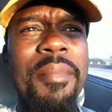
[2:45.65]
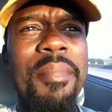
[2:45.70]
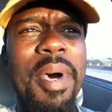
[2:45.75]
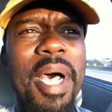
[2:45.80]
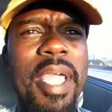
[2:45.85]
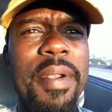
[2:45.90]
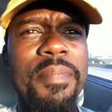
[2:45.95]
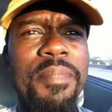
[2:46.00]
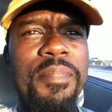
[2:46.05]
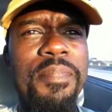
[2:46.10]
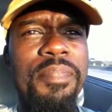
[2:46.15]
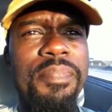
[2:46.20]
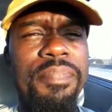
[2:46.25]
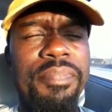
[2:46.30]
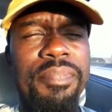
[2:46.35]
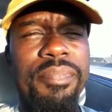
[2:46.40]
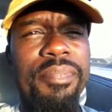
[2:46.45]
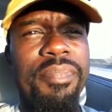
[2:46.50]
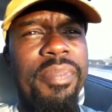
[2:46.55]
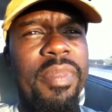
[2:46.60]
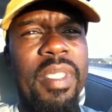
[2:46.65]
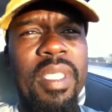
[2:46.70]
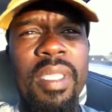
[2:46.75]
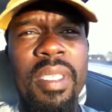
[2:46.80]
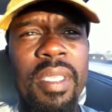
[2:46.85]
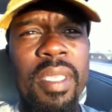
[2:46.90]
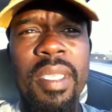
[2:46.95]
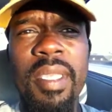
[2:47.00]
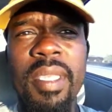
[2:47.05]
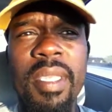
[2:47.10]
But
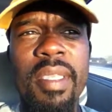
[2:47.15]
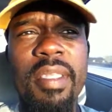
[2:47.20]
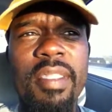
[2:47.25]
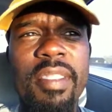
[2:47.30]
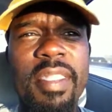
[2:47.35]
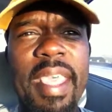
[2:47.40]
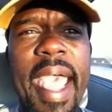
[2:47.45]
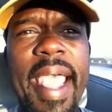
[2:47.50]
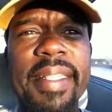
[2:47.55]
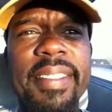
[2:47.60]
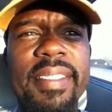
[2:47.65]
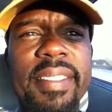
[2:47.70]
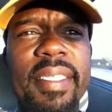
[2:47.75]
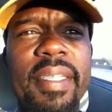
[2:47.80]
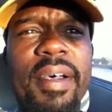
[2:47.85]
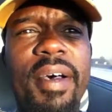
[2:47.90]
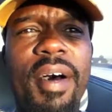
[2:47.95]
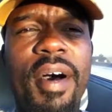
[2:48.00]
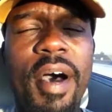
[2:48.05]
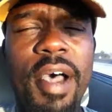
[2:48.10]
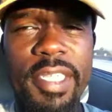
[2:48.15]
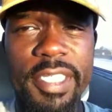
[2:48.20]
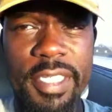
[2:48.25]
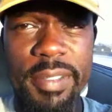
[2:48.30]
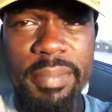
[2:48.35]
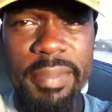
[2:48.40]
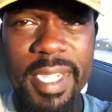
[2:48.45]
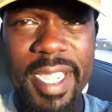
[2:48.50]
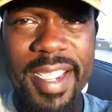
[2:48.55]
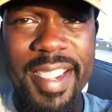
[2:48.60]
that's
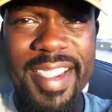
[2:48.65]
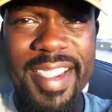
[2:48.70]
awesome